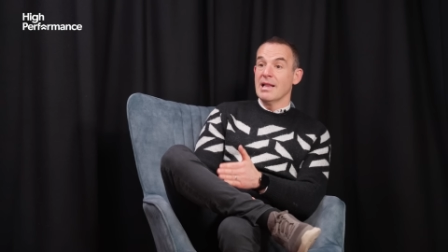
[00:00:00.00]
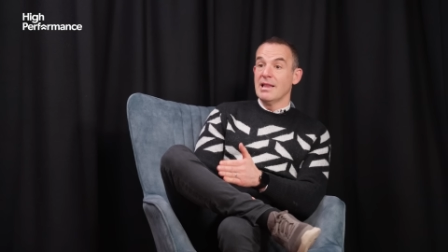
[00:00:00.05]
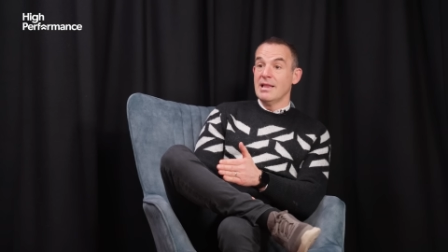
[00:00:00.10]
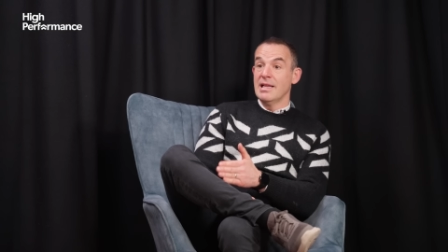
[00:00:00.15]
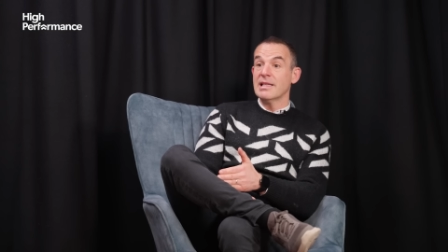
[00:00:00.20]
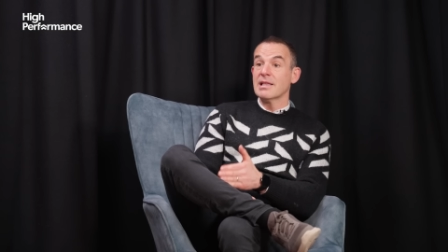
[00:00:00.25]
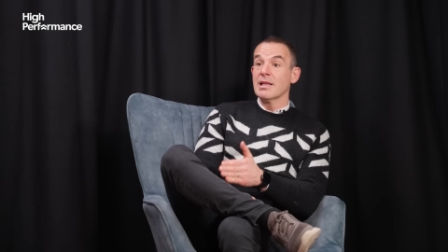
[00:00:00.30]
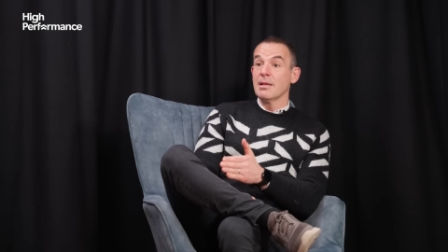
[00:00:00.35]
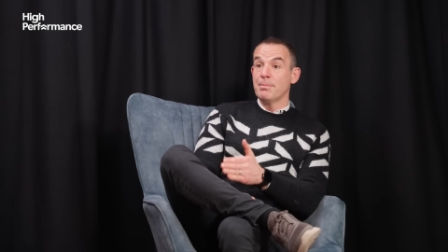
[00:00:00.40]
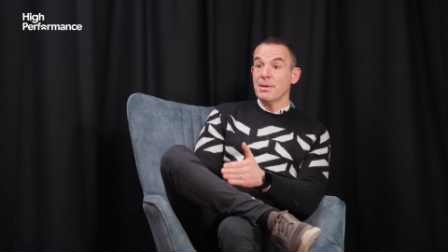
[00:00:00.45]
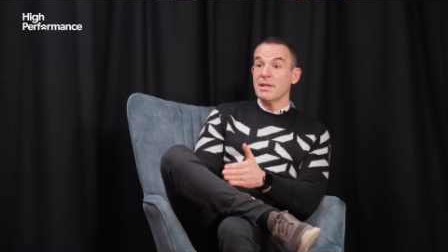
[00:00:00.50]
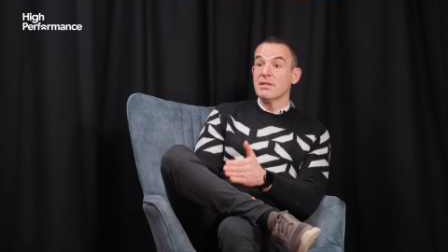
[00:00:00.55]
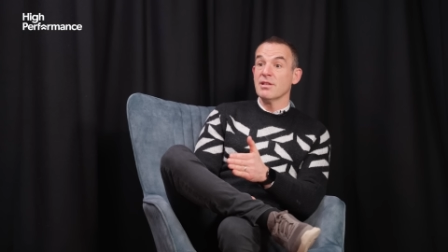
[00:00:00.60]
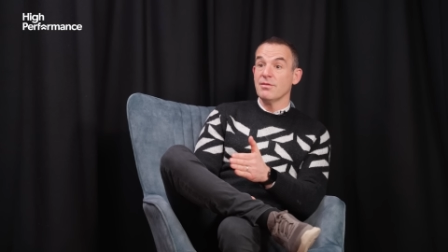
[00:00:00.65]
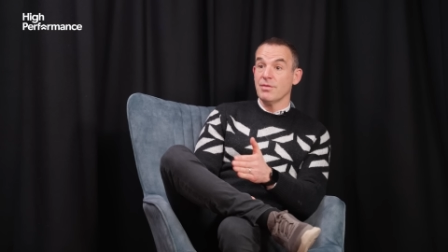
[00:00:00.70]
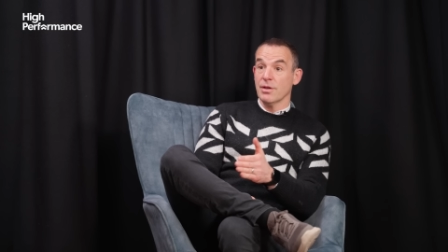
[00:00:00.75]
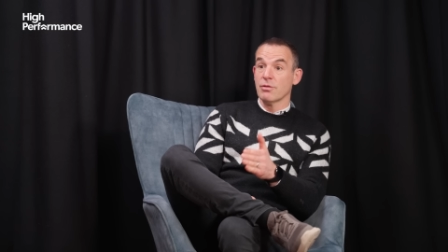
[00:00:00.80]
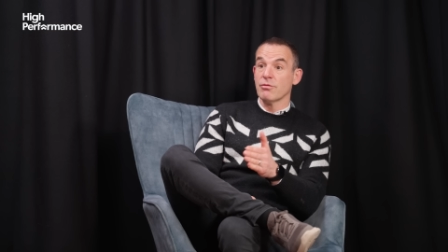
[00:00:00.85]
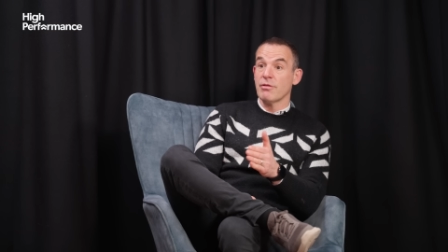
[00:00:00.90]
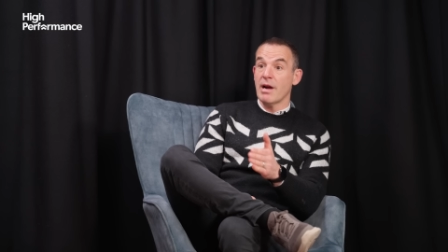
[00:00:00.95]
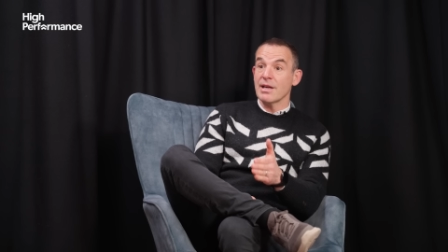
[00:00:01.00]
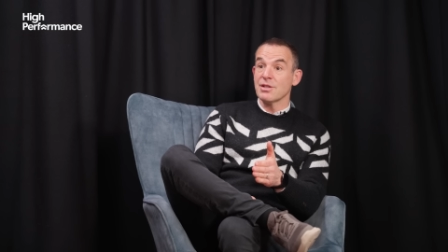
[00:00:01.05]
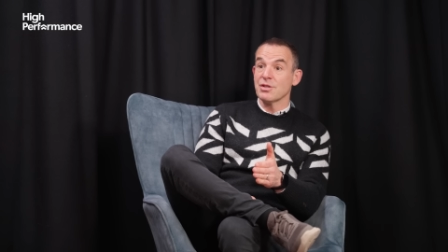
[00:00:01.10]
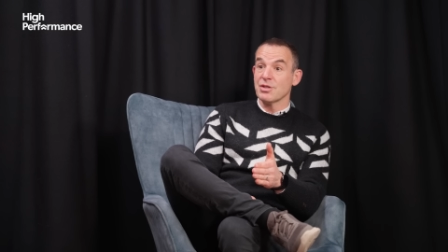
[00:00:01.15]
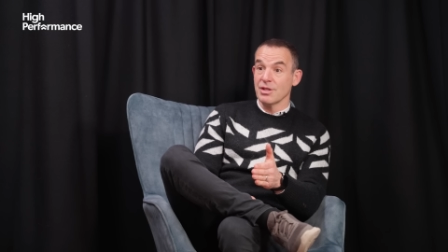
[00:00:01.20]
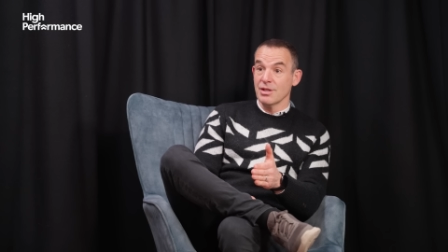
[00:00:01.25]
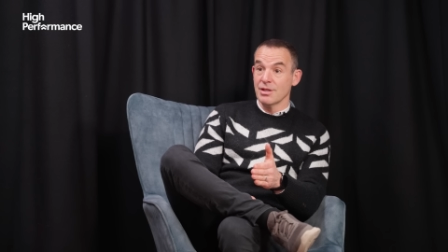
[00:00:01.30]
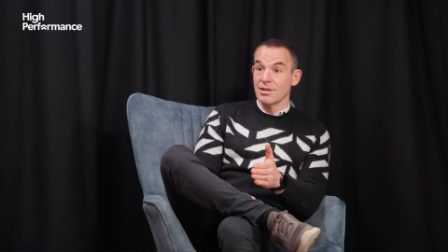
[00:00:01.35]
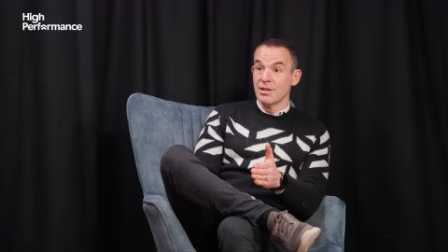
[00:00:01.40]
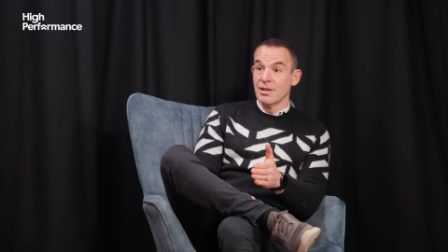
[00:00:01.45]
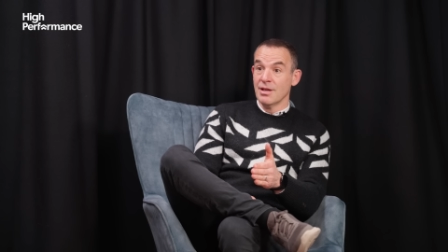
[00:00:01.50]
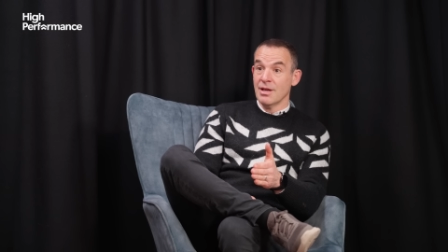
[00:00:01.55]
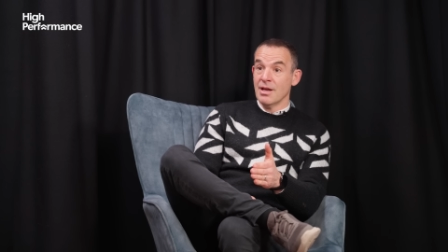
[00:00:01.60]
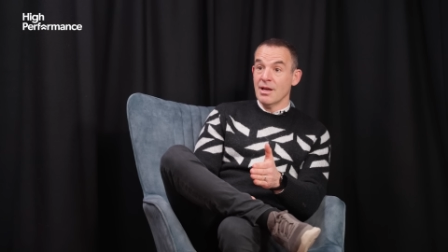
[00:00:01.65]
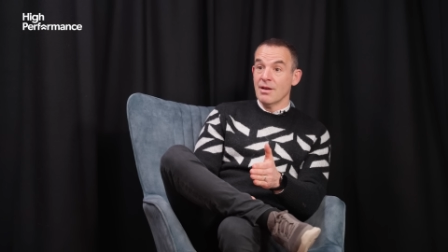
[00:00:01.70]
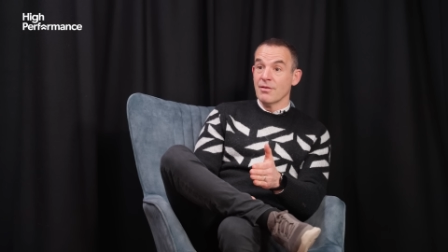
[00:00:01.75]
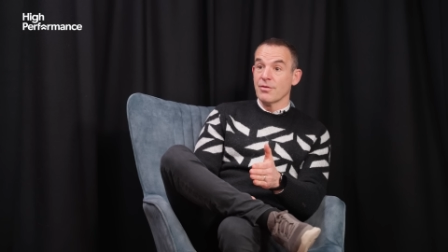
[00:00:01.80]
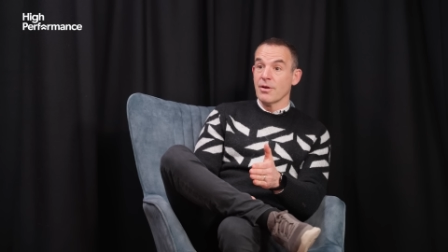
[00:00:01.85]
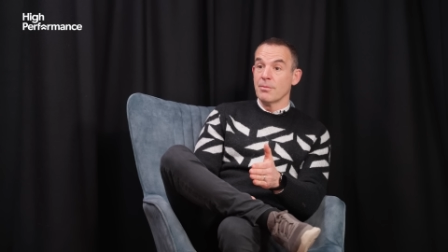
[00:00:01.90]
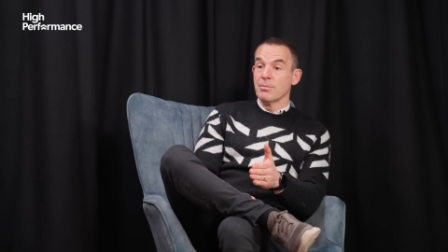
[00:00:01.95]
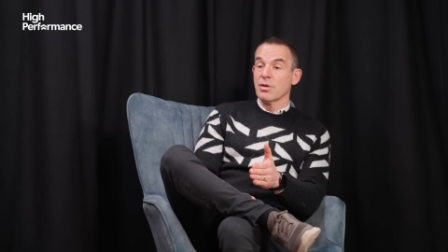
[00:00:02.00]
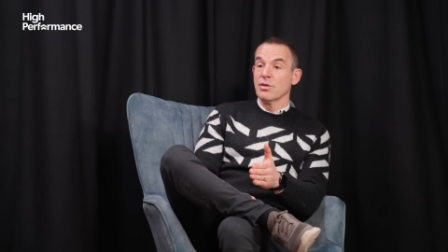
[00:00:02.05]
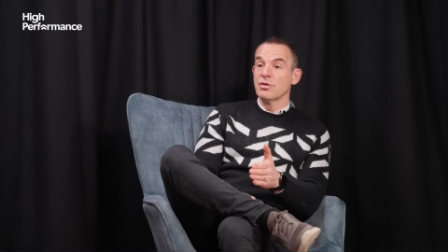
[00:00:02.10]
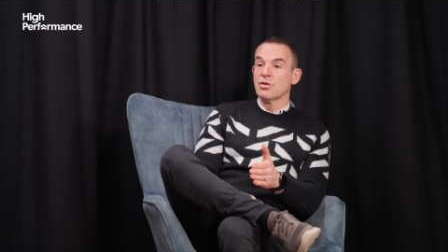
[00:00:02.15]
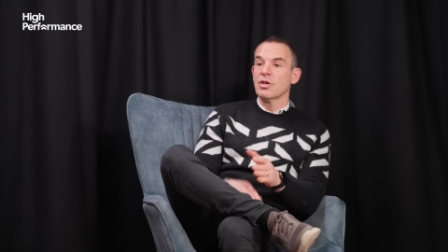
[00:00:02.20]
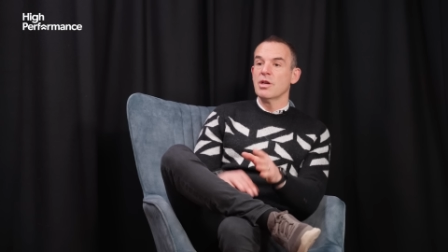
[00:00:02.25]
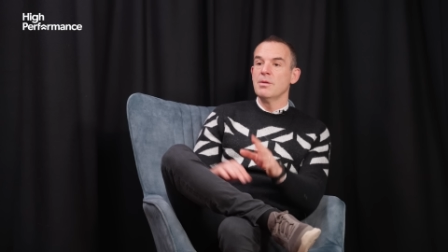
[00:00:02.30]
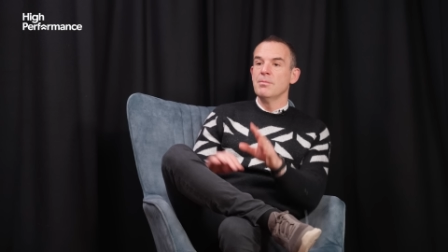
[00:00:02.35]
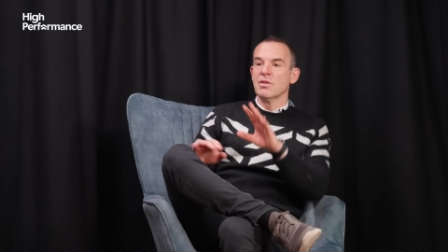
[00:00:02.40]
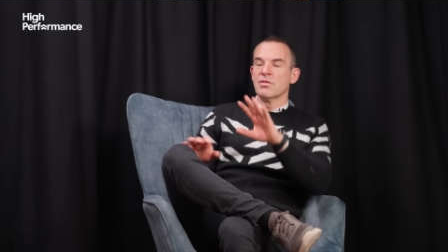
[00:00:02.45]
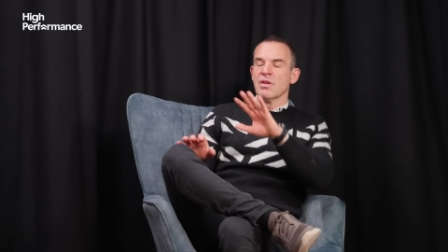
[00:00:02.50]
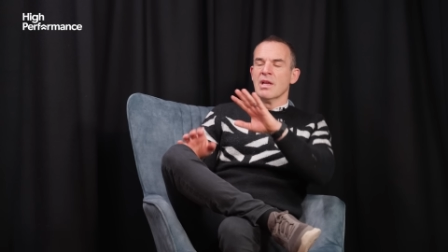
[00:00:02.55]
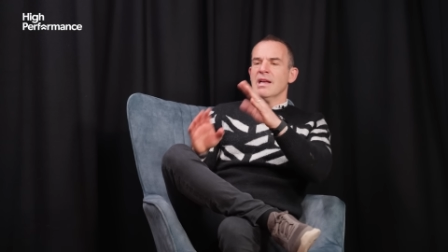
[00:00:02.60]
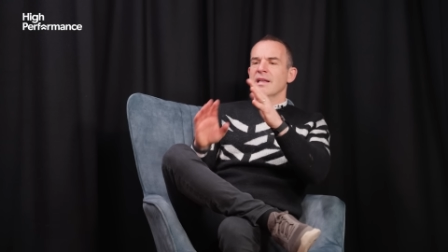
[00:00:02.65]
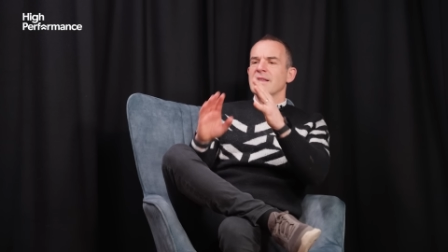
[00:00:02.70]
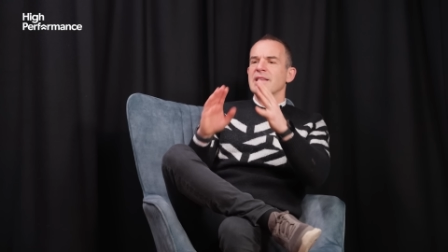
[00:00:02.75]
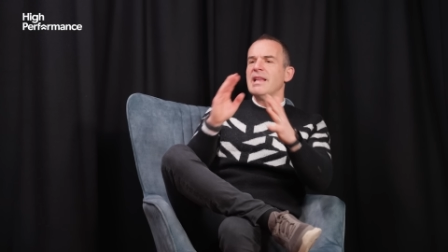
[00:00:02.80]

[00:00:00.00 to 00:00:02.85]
a little bit of aggression from consumers,